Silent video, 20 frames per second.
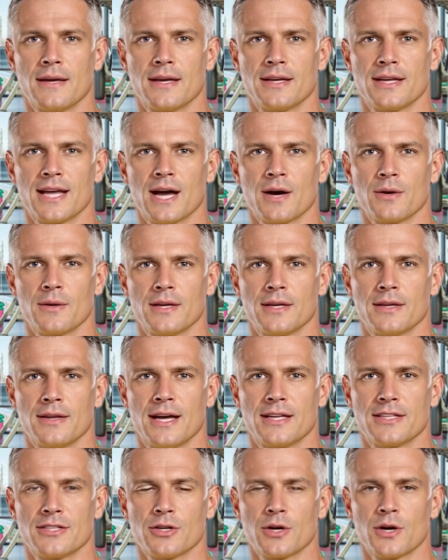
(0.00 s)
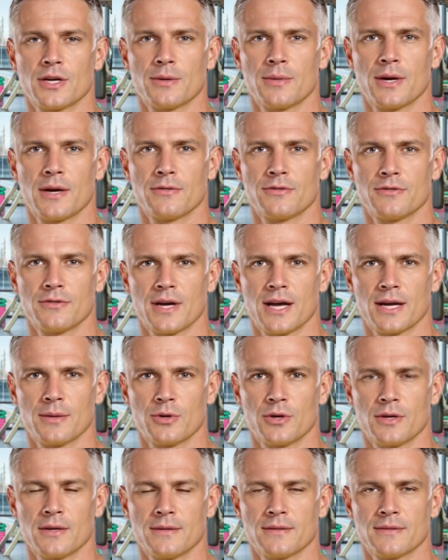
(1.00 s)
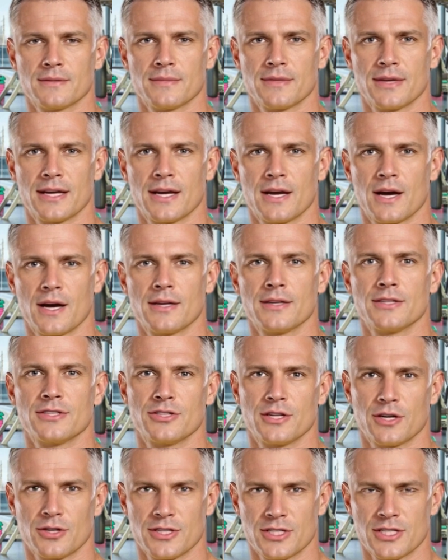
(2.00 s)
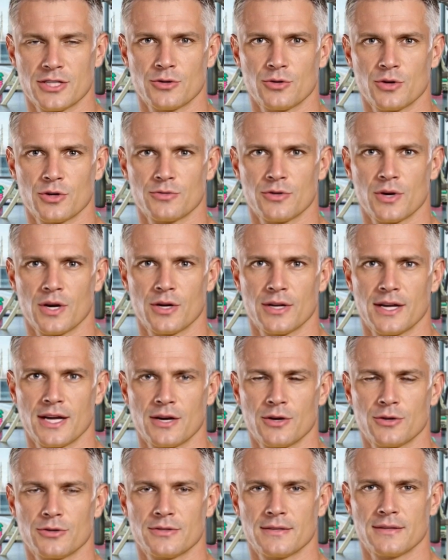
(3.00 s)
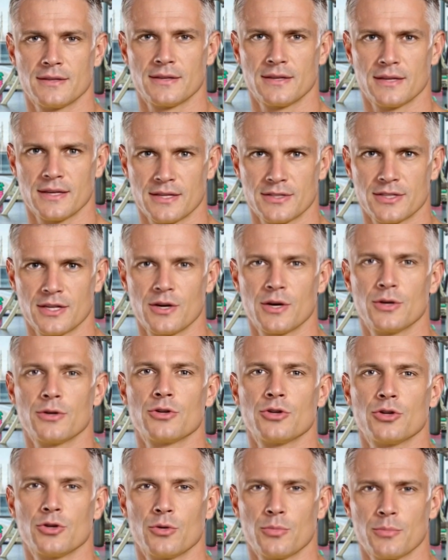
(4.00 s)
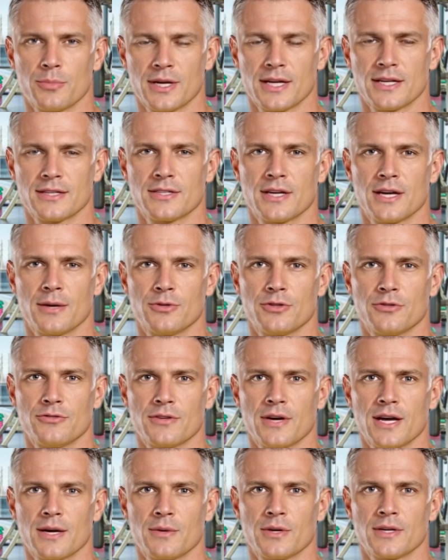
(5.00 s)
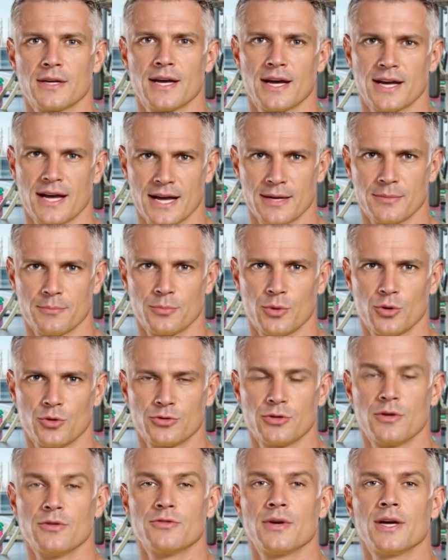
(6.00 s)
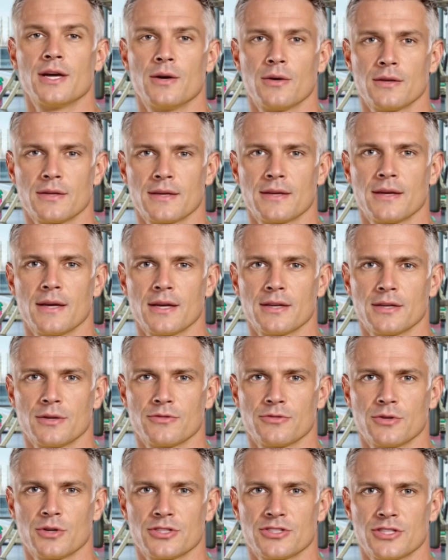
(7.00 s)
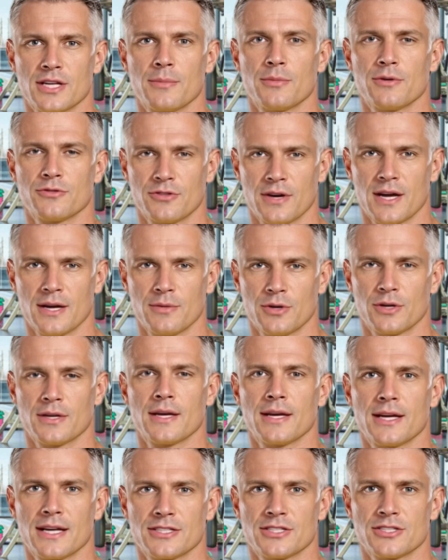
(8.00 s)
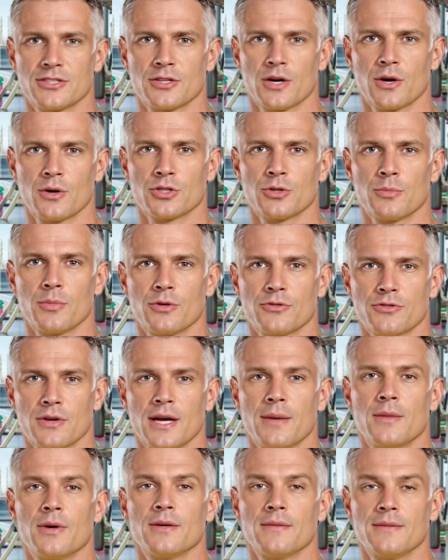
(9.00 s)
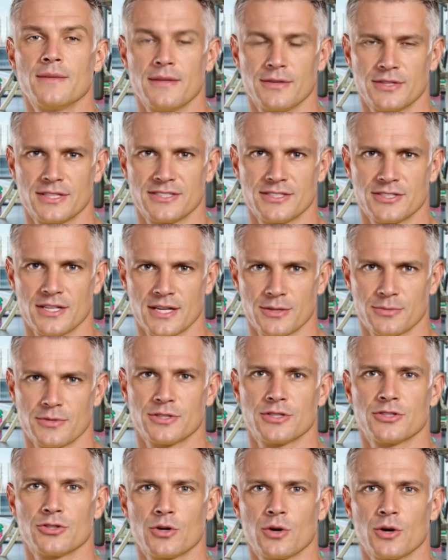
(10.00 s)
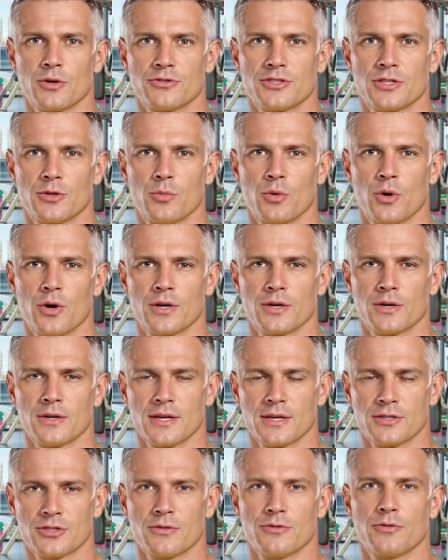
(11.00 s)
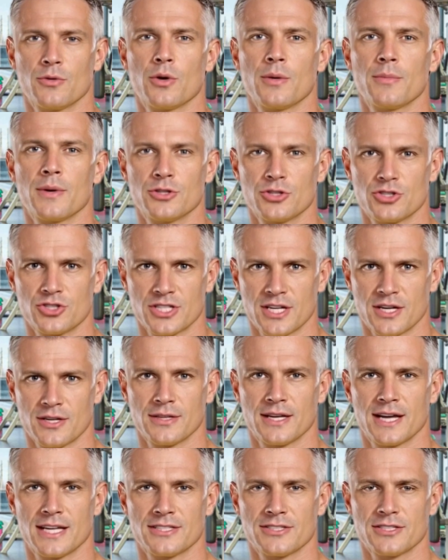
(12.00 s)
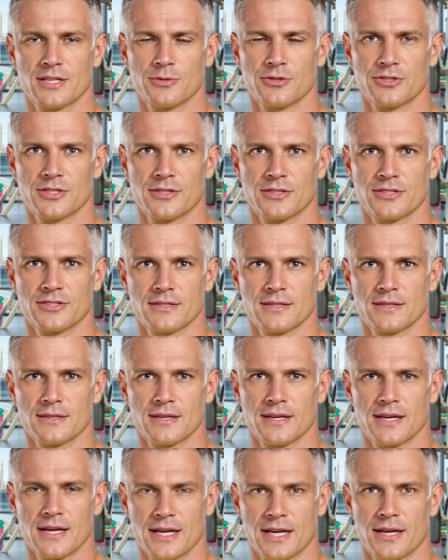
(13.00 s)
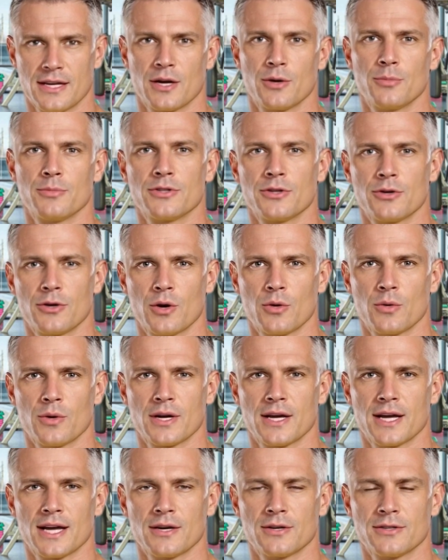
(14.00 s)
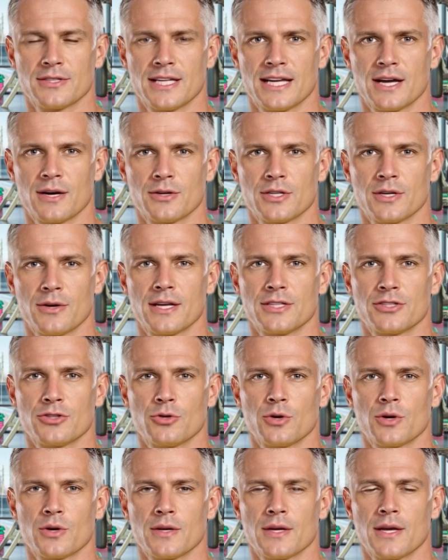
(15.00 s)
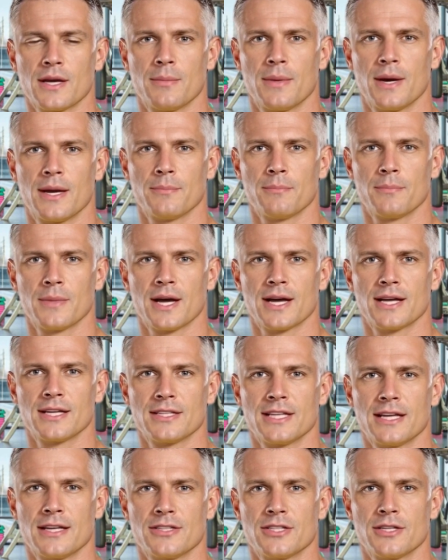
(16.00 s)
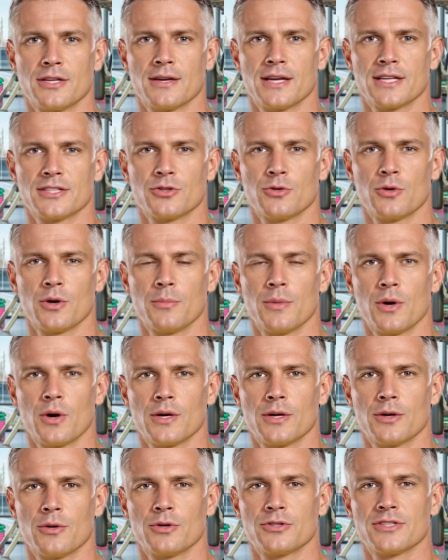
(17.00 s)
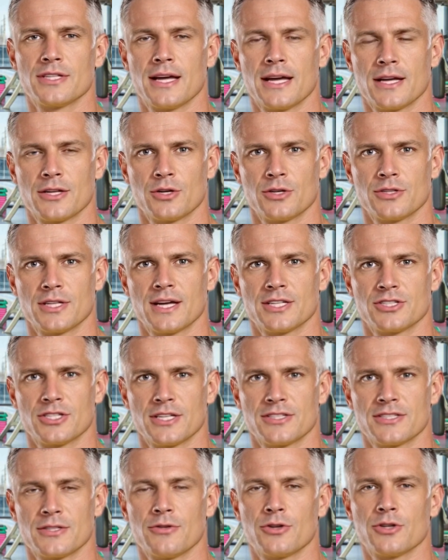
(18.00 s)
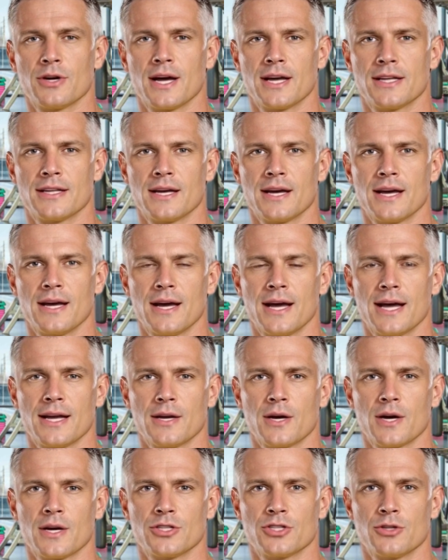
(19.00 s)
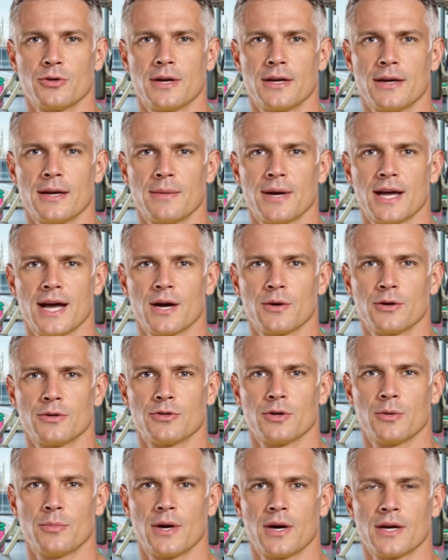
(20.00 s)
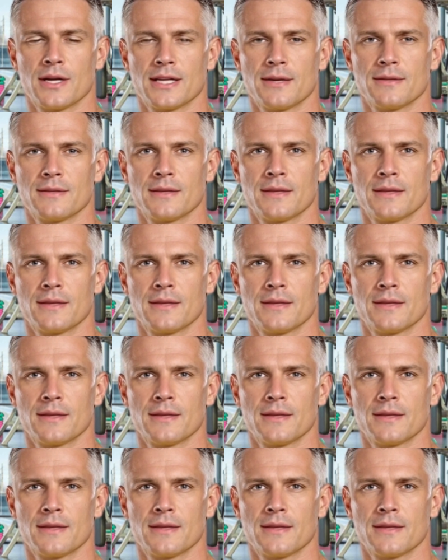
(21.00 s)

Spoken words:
Now, let's talk about fiber, the unsung hero of heart health. There are two main types of fiber, and both are vital. The first type of fiber is soluble fiber. This type dissolves in water to form a gel-like substance. It helps lower LDL cholesterol by binding to cholesterol particles in your digestive tract and ushering them out of your body.